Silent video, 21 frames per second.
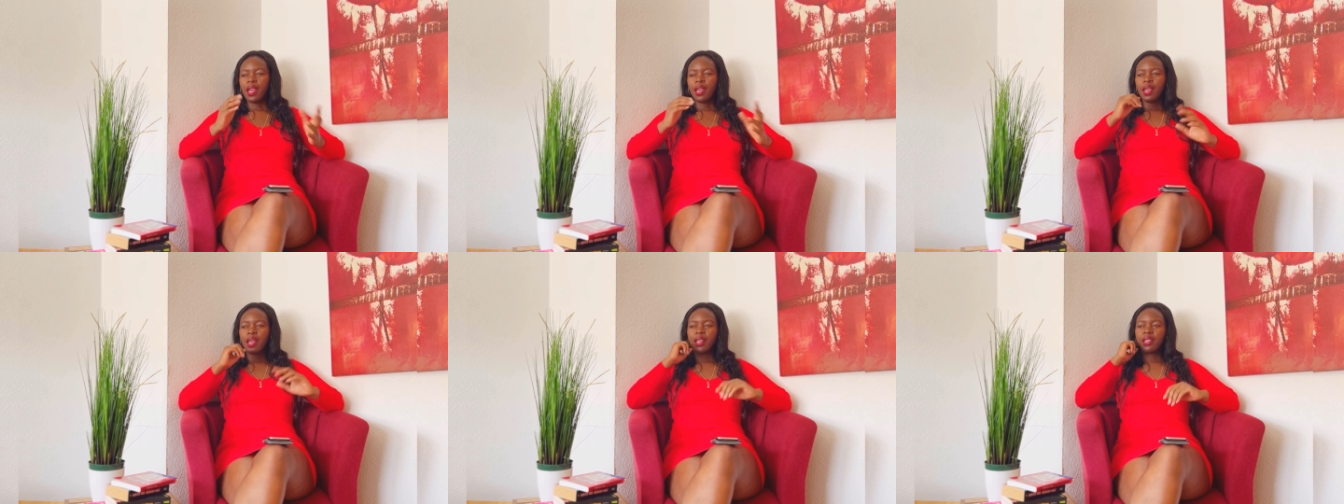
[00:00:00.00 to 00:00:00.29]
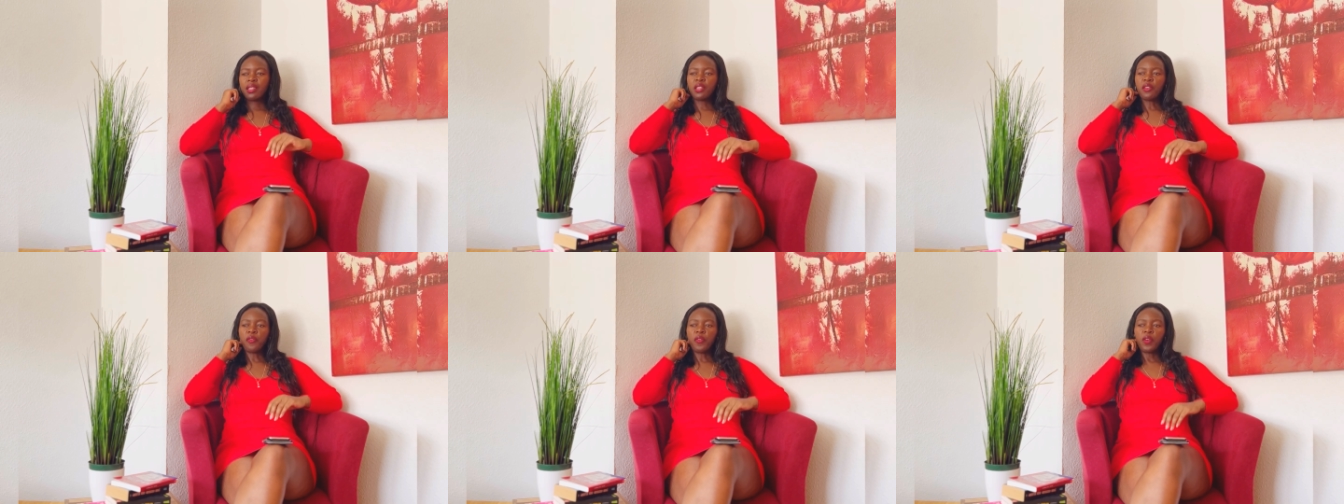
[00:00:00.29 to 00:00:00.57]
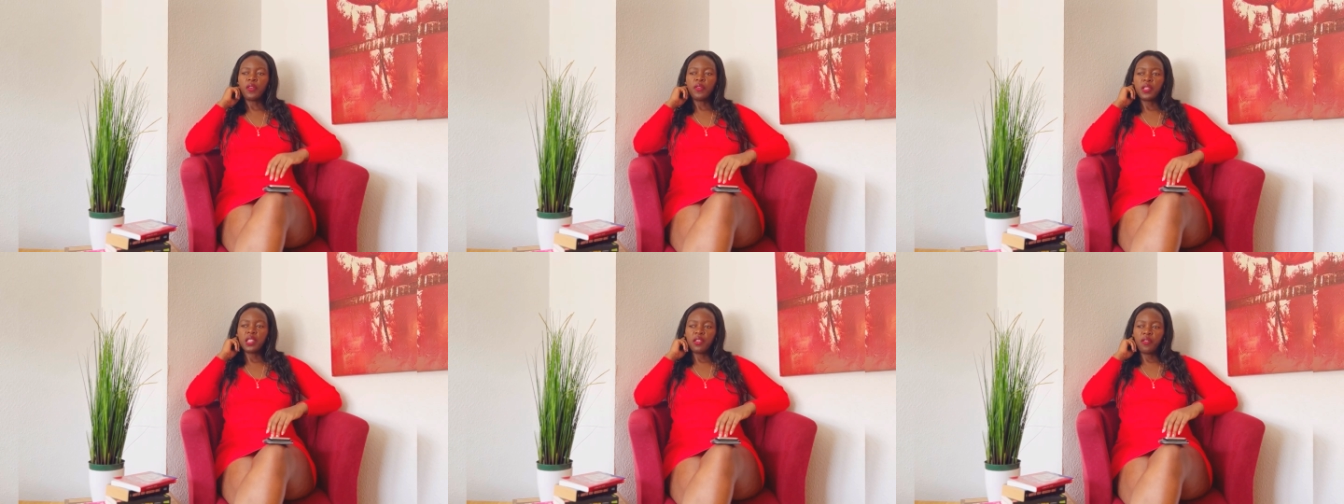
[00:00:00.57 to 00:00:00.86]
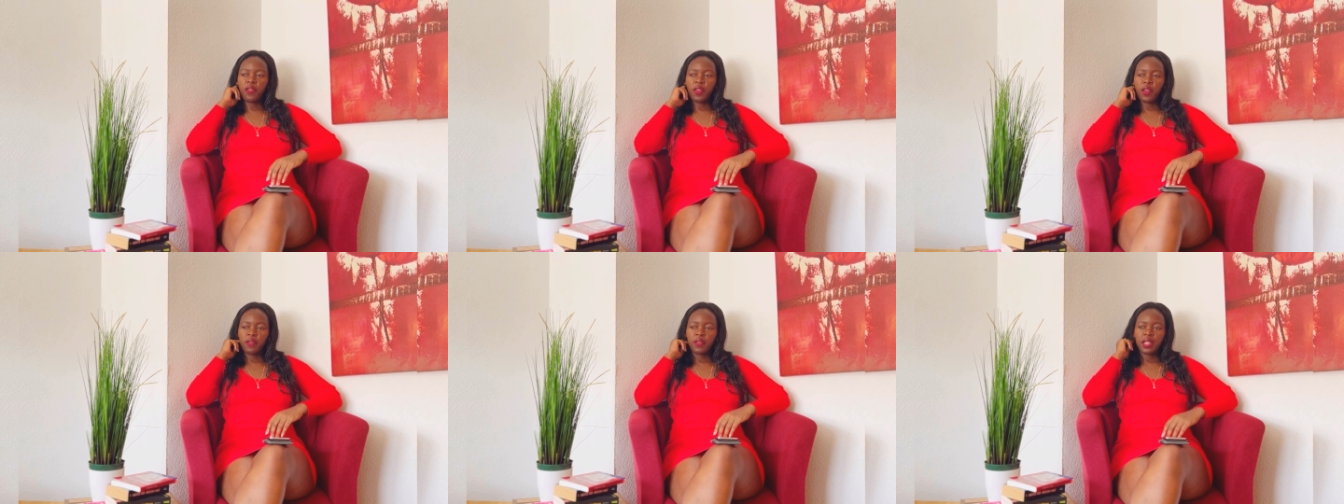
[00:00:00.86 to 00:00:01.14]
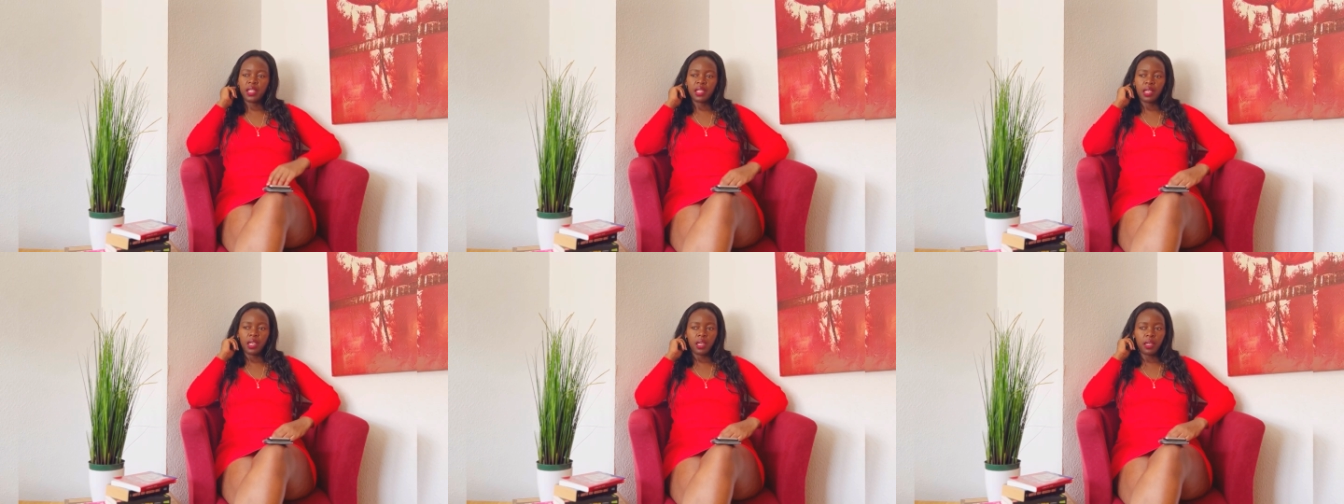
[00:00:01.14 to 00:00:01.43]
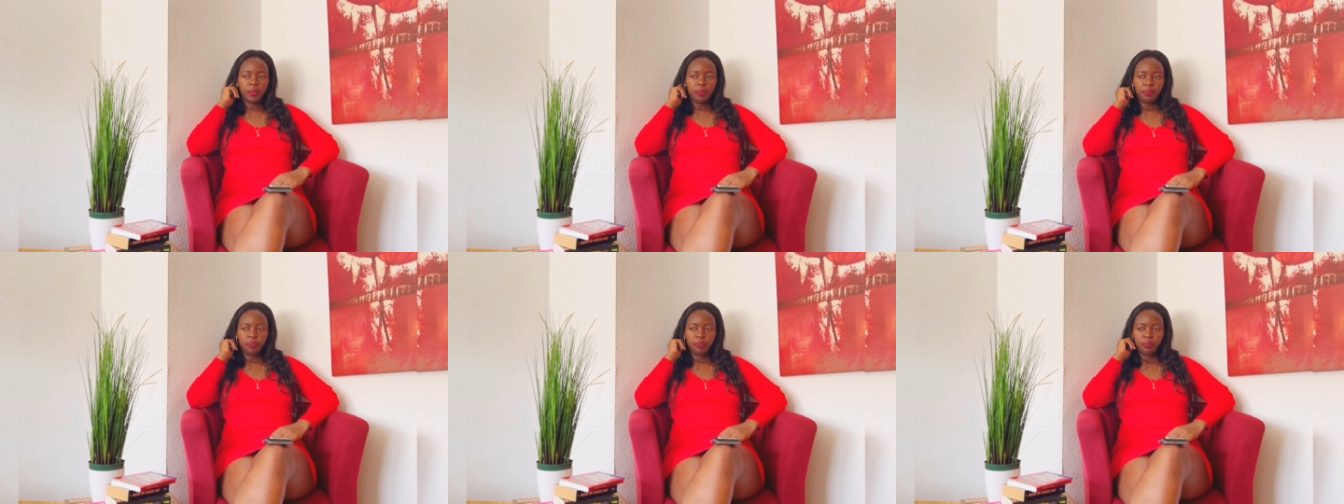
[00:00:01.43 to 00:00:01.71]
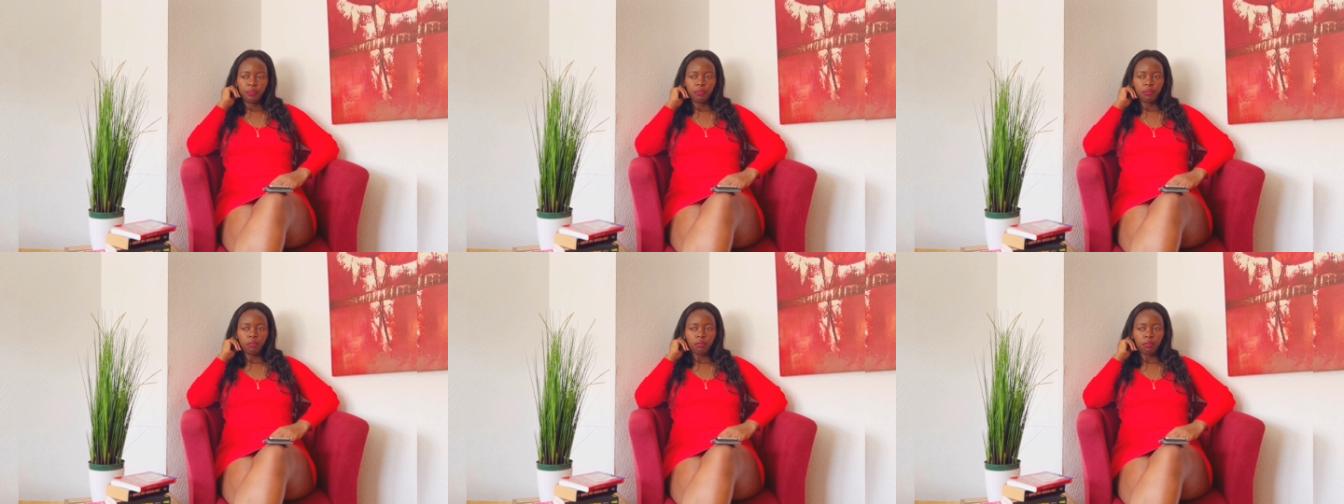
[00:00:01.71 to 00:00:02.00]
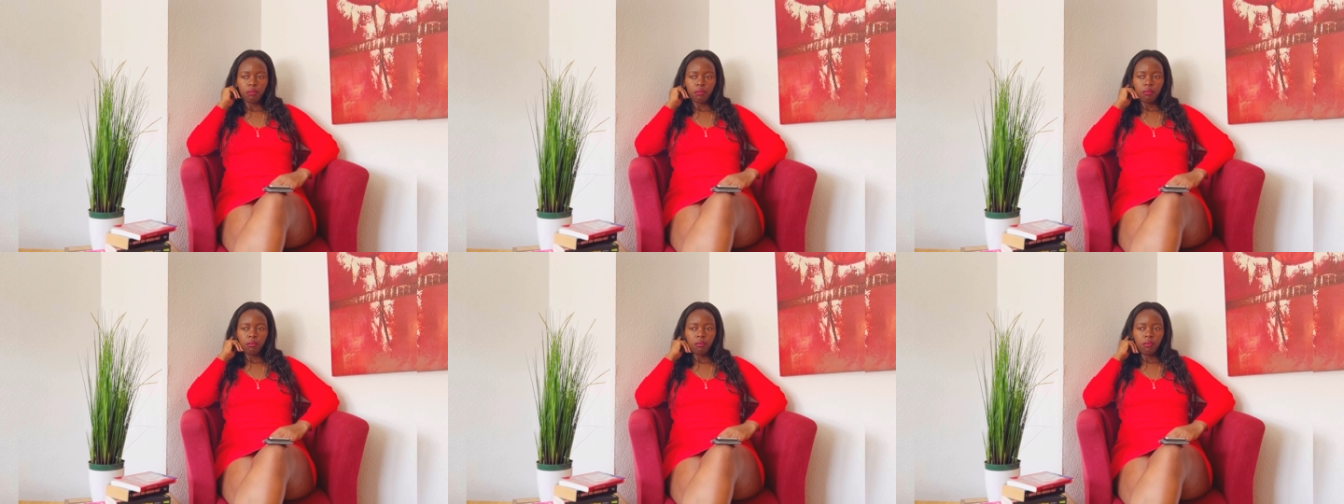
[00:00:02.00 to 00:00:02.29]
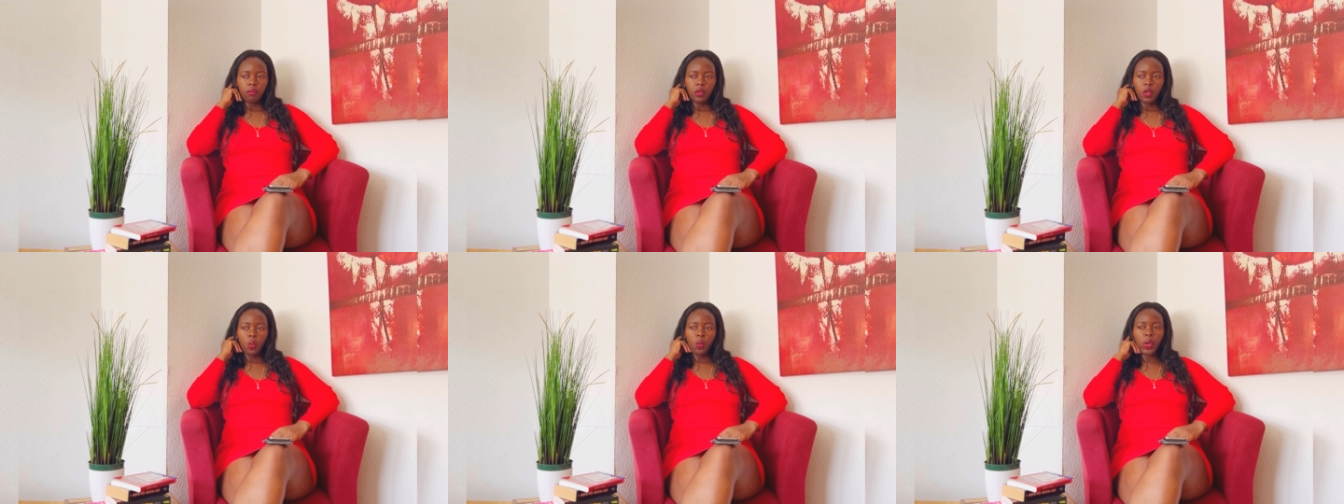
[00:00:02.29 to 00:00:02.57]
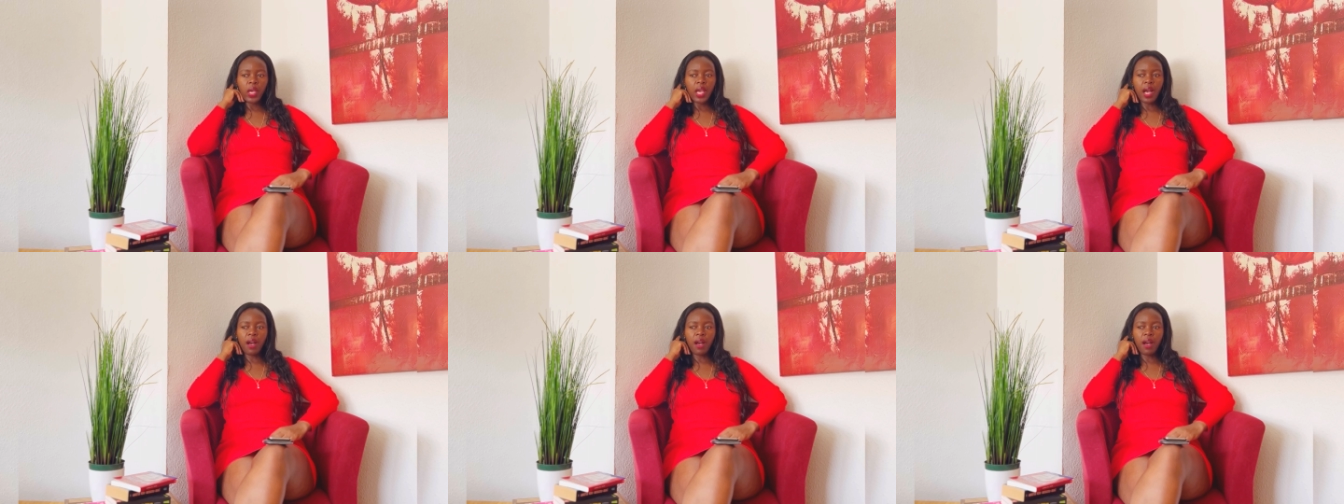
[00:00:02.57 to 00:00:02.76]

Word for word: it's a 50-50. We